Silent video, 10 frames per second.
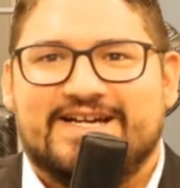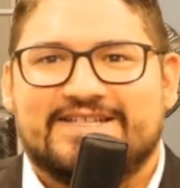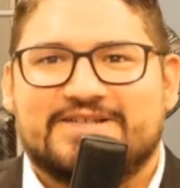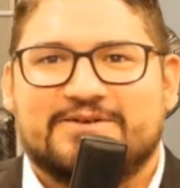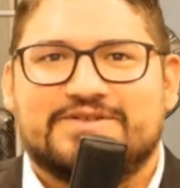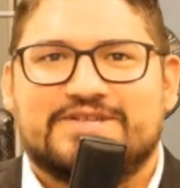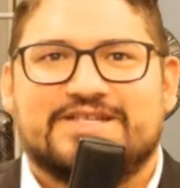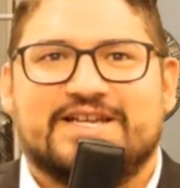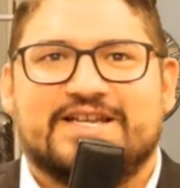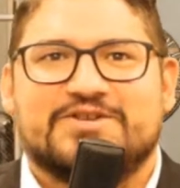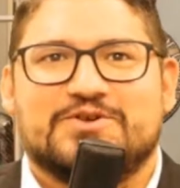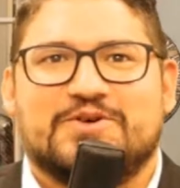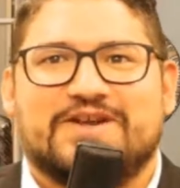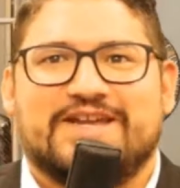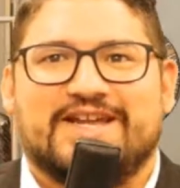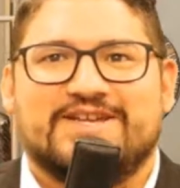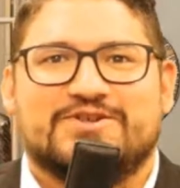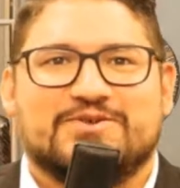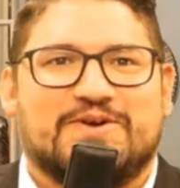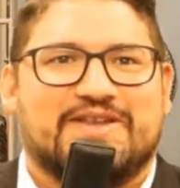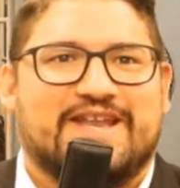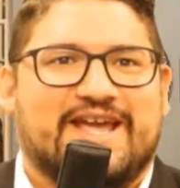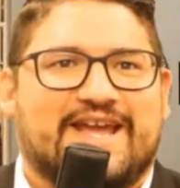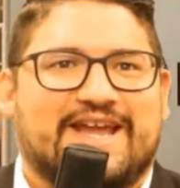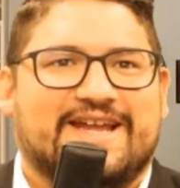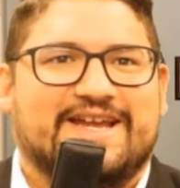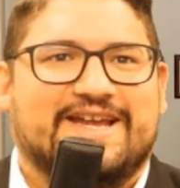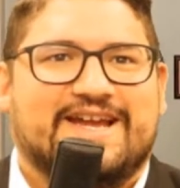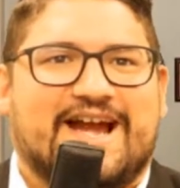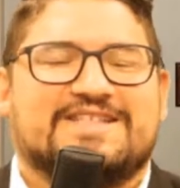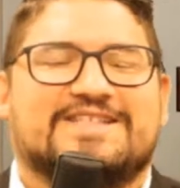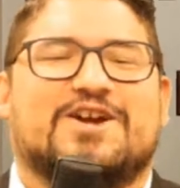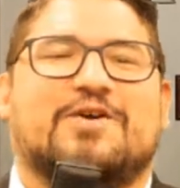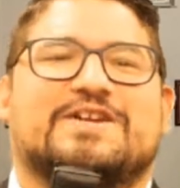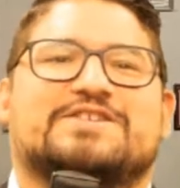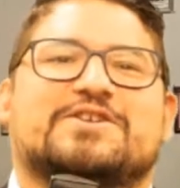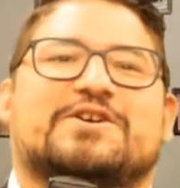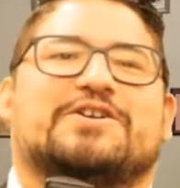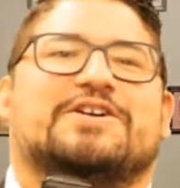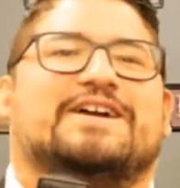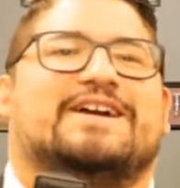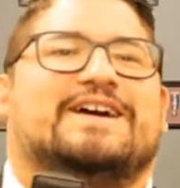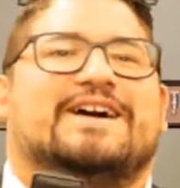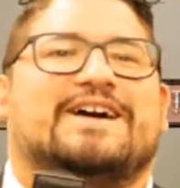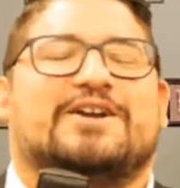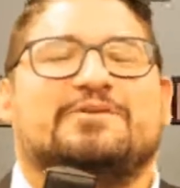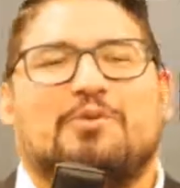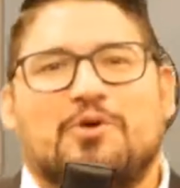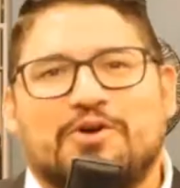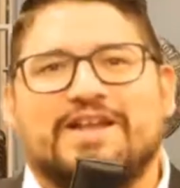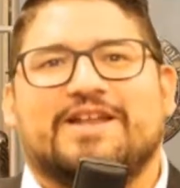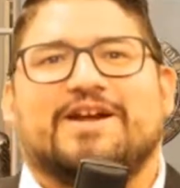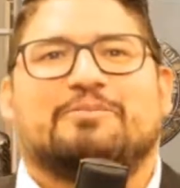So just gonna enjoy the day. How's it going, sir? Good morning.